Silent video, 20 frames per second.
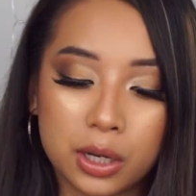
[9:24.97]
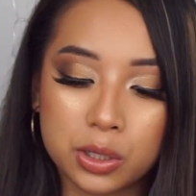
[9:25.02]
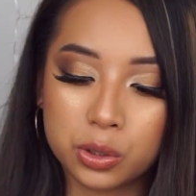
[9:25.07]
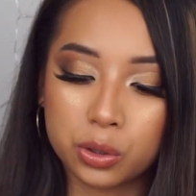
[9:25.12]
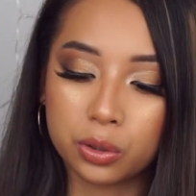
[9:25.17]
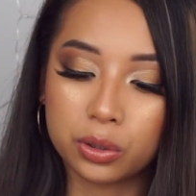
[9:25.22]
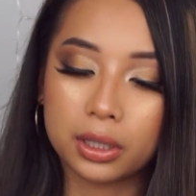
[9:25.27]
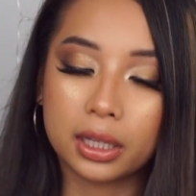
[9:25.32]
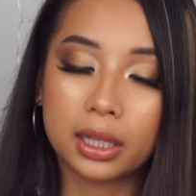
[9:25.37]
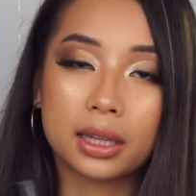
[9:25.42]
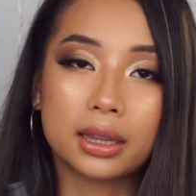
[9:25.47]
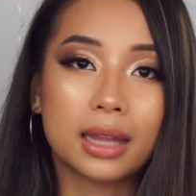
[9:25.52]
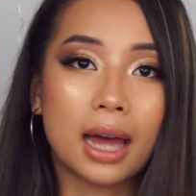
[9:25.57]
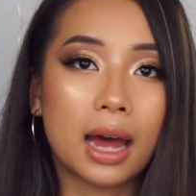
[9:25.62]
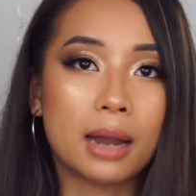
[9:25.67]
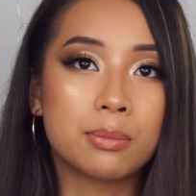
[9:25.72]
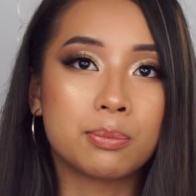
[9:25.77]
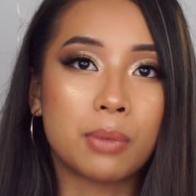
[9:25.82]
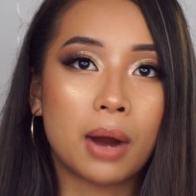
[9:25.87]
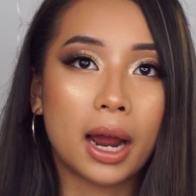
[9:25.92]
I do think
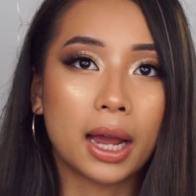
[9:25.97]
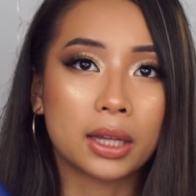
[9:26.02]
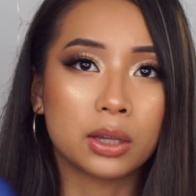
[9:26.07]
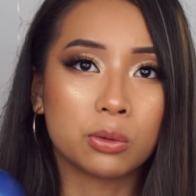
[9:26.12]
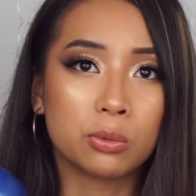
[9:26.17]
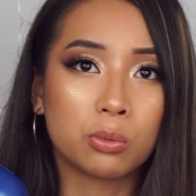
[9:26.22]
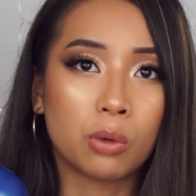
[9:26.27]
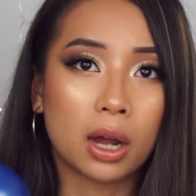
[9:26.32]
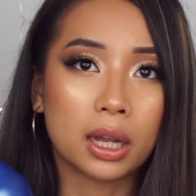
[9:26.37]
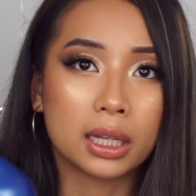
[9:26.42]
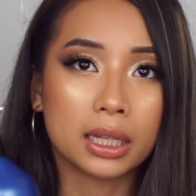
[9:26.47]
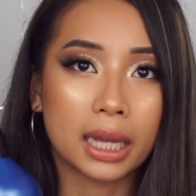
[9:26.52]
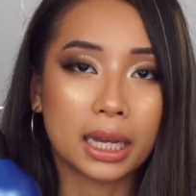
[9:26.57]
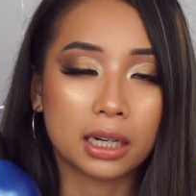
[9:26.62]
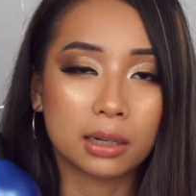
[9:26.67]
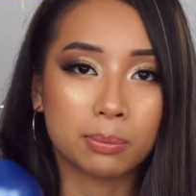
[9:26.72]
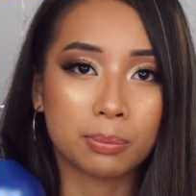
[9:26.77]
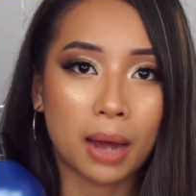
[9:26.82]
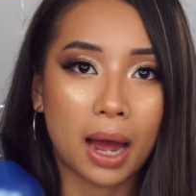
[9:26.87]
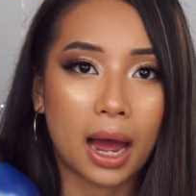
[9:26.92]
that buying the 1
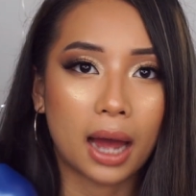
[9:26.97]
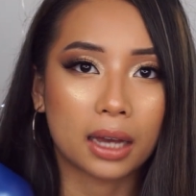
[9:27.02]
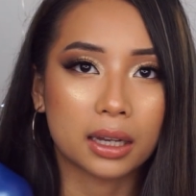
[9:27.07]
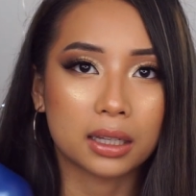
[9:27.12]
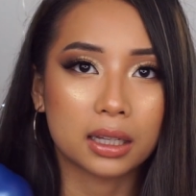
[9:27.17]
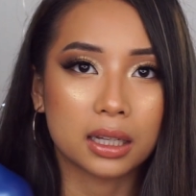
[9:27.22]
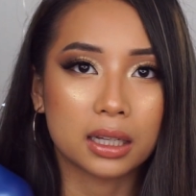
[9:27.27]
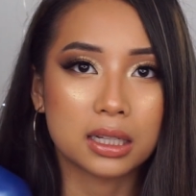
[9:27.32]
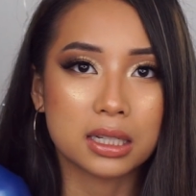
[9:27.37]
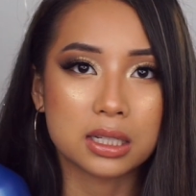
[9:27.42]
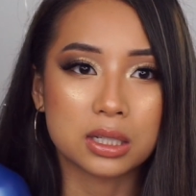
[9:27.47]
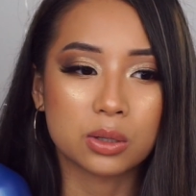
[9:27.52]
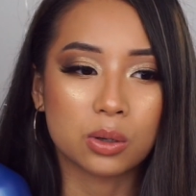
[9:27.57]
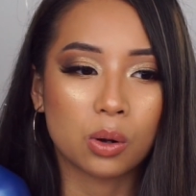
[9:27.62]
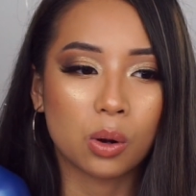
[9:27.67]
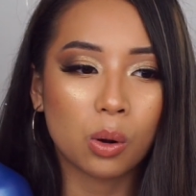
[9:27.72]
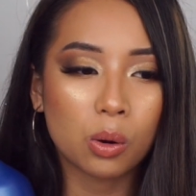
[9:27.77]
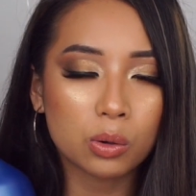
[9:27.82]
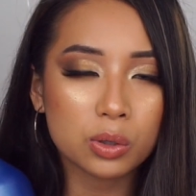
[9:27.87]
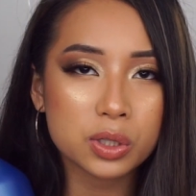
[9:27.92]
litre pack is
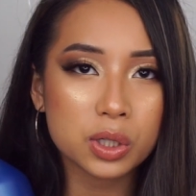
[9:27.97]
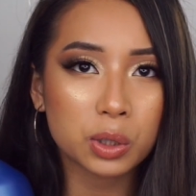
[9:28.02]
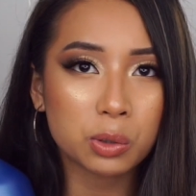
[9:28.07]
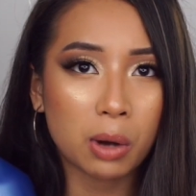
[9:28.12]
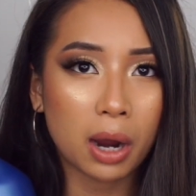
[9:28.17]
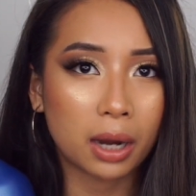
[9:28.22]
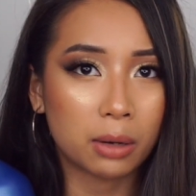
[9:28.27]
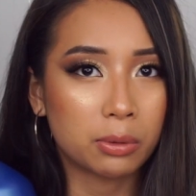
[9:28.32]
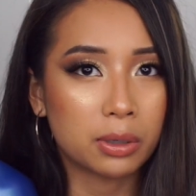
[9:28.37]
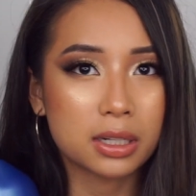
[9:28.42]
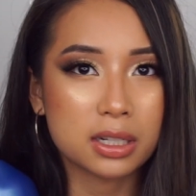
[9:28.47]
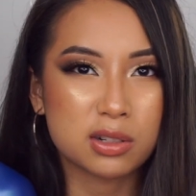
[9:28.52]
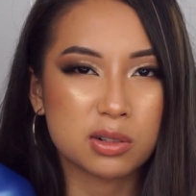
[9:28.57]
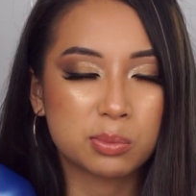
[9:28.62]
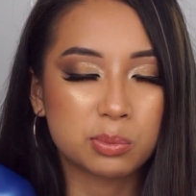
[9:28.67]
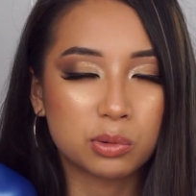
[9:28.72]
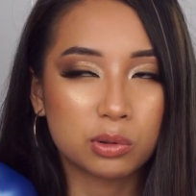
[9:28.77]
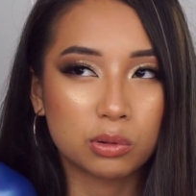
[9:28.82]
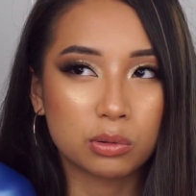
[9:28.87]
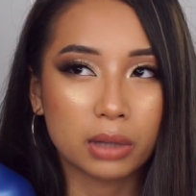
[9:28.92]
also quite
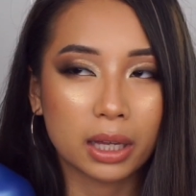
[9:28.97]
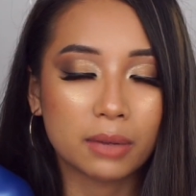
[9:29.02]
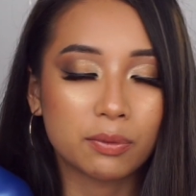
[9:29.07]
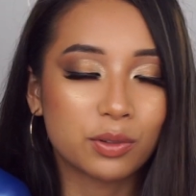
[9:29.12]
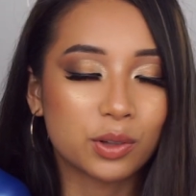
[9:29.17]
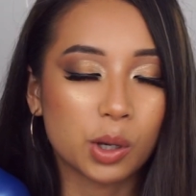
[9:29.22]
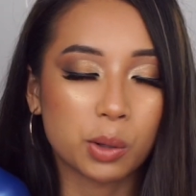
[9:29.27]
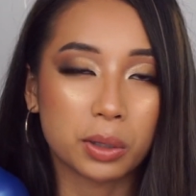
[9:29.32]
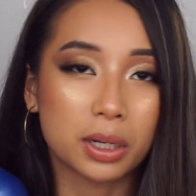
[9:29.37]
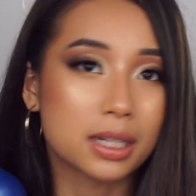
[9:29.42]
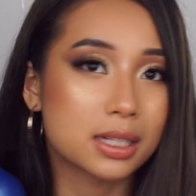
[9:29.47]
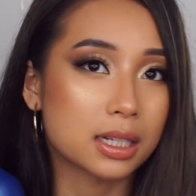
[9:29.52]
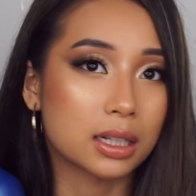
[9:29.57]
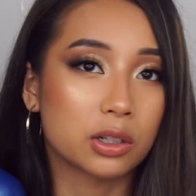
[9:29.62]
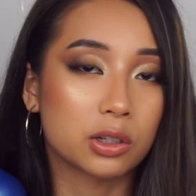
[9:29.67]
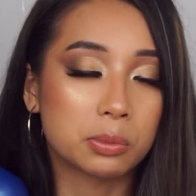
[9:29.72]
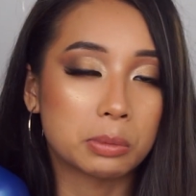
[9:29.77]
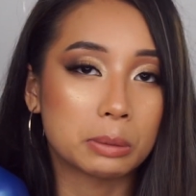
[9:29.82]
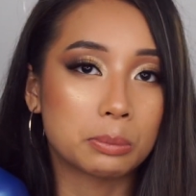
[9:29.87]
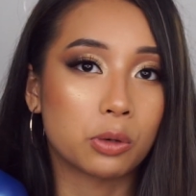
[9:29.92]
reasonable, even though it is a
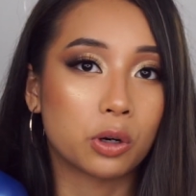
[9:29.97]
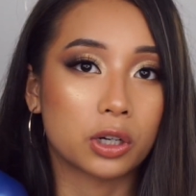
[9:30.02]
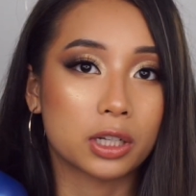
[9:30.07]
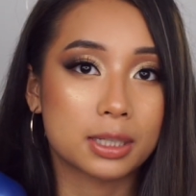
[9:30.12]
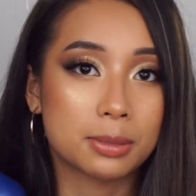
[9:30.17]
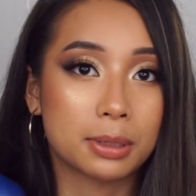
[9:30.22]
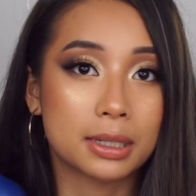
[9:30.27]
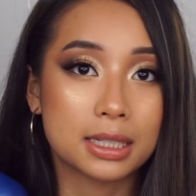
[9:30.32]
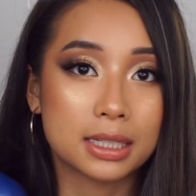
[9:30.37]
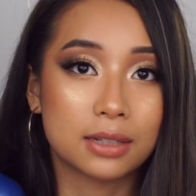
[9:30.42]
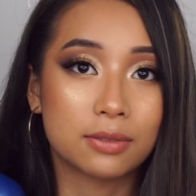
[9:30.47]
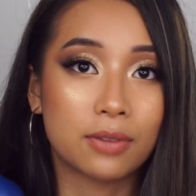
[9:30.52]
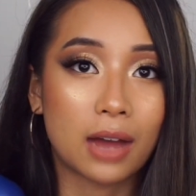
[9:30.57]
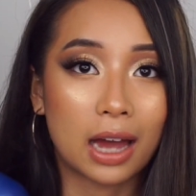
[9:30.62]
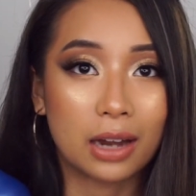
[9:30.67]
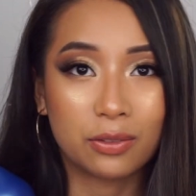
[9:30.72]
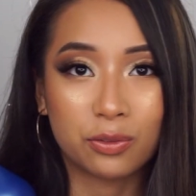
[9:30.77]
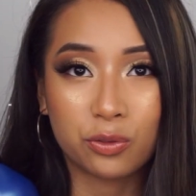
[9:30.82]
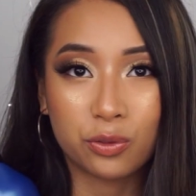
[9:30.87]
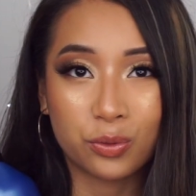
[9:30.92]
little bit more expensive
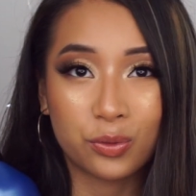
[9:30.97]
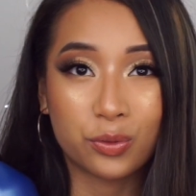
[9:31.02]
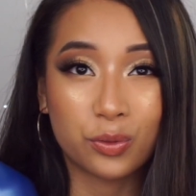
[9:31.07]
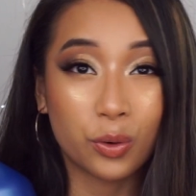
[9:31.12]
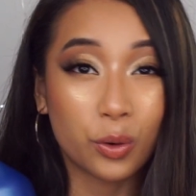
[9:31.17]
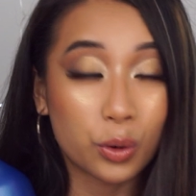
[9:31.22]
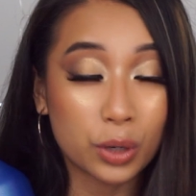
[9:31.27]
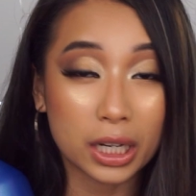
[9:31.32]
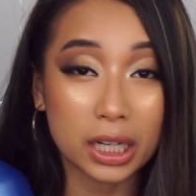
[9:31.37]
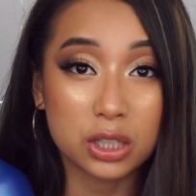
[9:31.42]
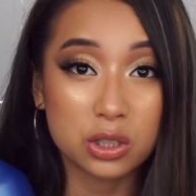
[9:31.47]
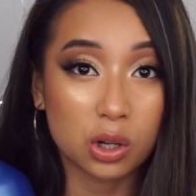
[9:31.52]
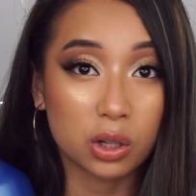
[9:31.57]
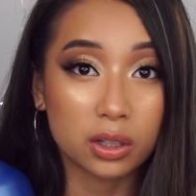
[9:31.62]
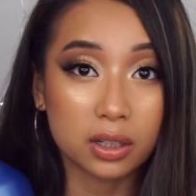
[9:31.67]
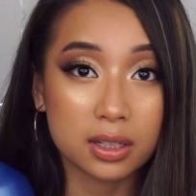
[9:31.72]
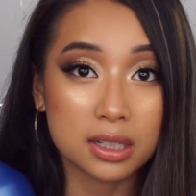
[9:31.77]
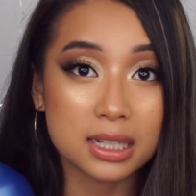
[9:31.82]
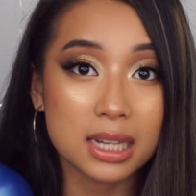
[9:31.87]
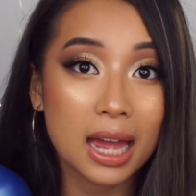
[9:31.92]
at
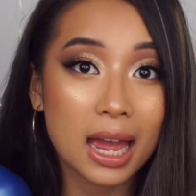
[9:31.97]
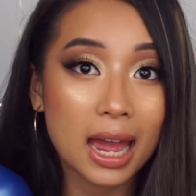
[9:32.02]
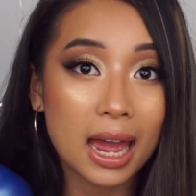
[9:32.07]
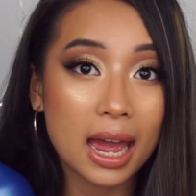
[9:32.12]
$40.